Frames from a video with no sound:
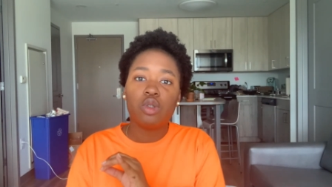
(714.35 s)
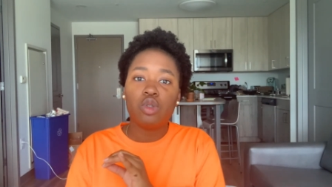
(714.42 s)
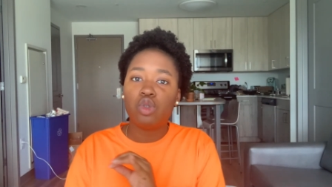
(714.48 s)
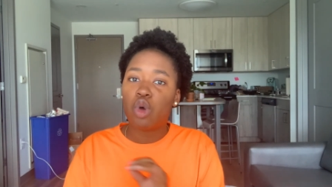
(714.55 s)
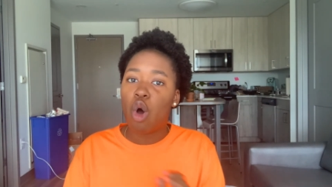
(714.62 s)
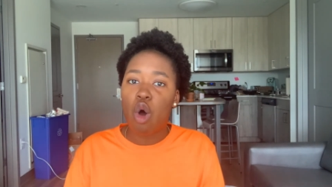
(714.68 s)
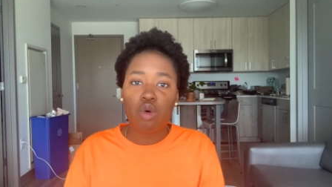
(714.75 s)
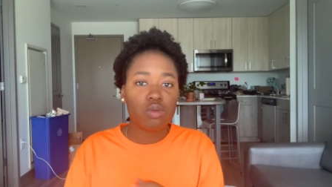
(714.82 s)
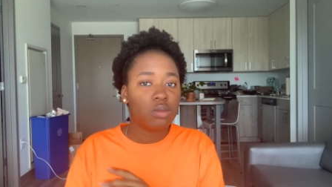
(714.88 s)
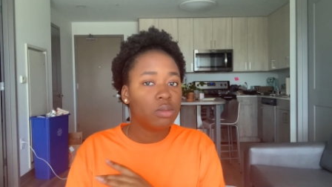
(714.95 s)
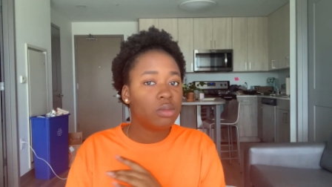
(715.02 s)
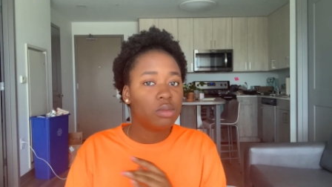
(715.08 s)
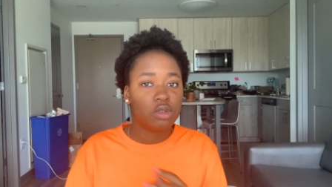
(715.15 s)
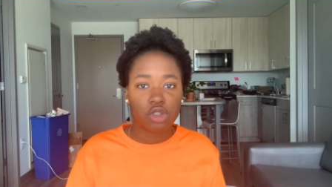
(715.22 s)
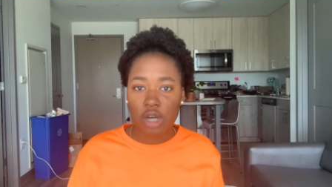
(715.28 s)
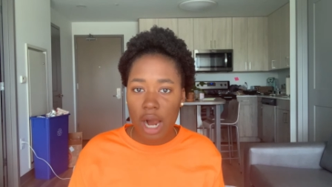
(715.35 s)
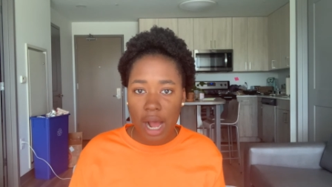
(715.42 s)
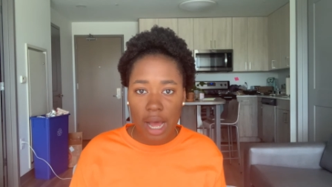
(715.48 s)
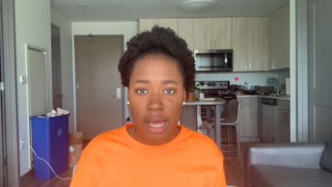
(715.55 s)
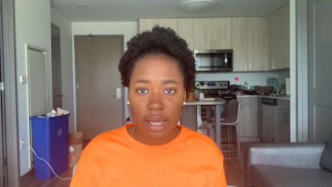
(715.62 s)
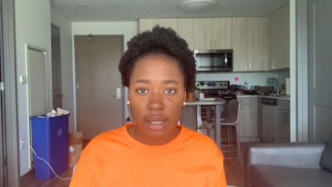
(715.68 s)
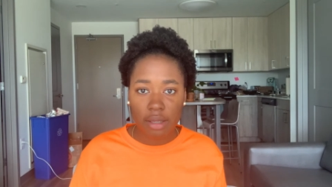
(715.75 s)
Don't
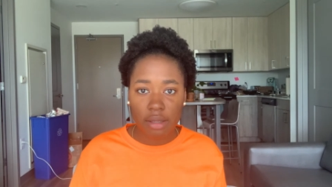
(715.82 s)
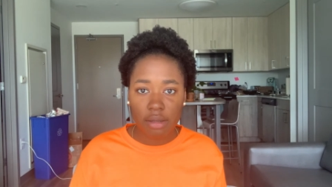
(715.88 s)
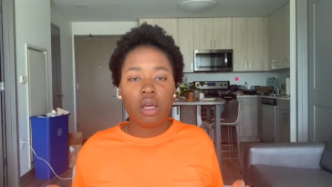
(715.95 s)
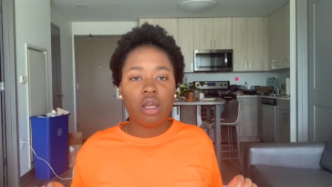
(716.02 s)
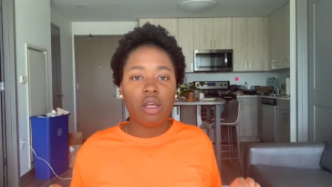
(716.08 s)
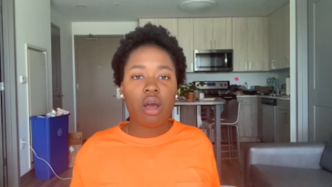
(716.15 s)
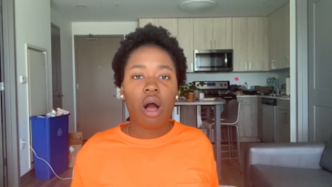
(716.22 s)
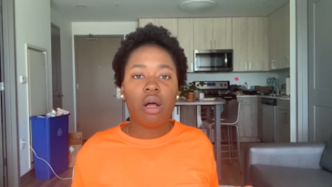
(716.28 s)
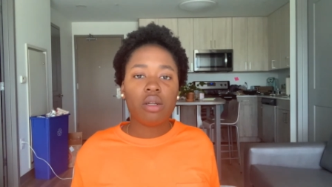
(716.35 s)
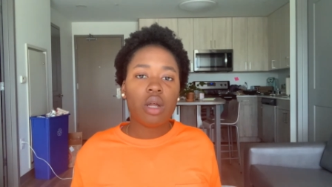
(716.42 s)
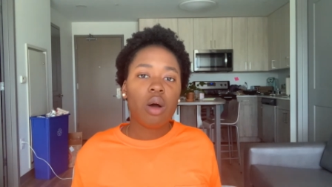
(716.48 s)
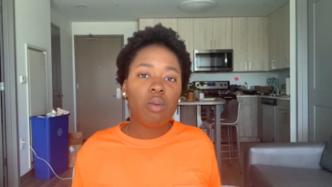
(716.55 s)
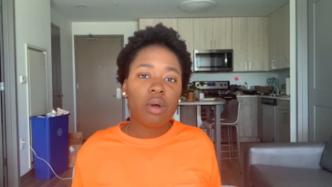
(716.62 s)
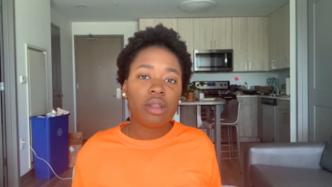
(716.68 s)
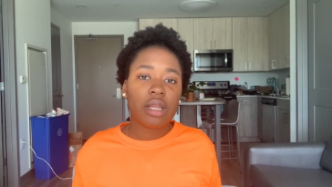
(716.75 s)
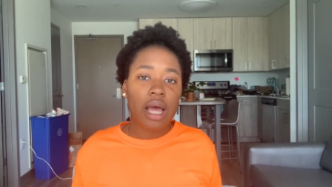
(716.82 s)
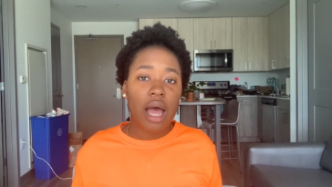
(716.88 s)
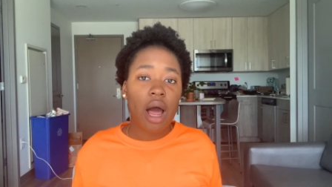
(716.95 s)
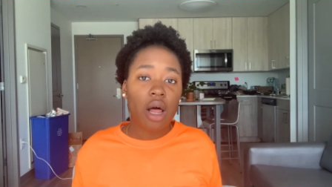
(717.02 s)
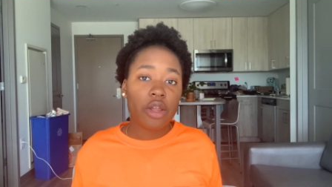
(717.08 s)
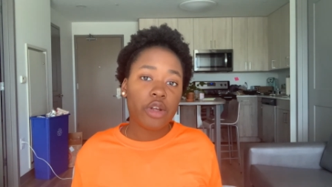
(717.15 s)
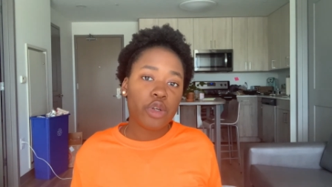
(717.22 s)
try. Y'all know what the
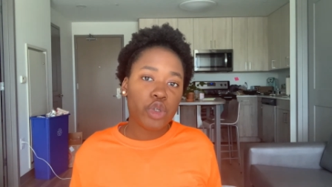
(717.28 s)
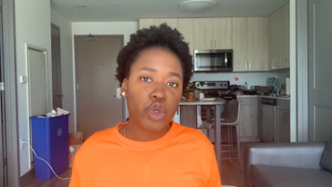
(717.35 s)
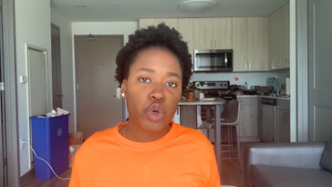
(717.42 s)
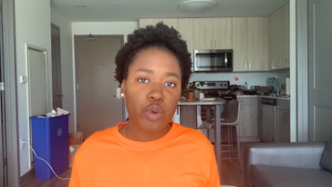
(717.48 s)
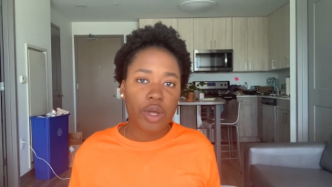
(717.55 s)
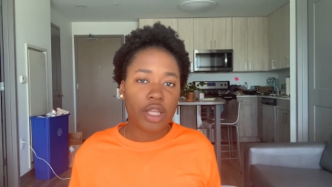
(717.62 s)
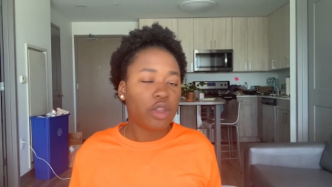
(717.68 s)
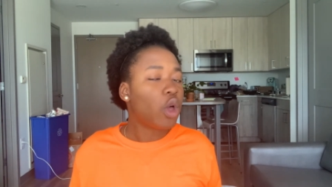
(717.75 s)
hell you're doing.